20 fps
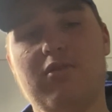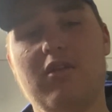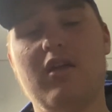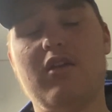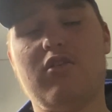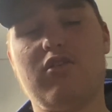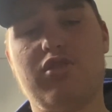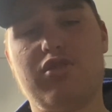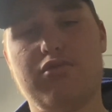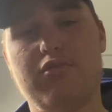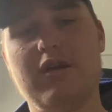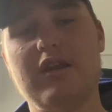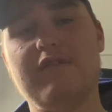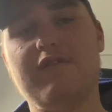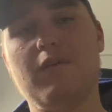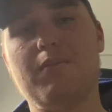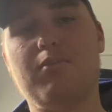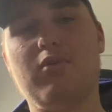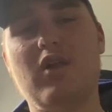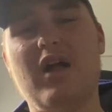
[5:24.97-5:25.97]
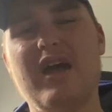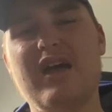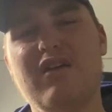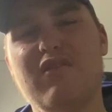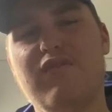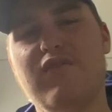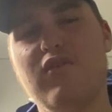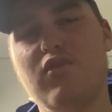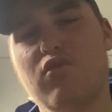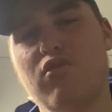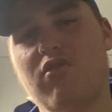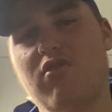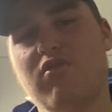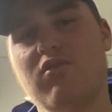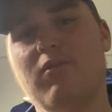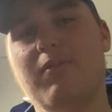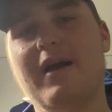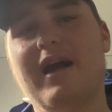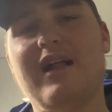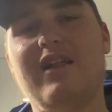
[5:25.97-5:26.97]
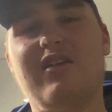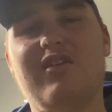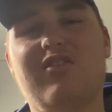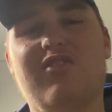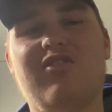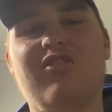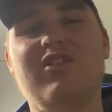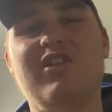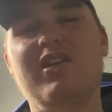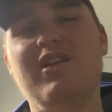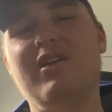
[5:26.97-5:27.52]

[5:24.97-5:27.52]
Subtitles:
threat of a player for Crystal Palace.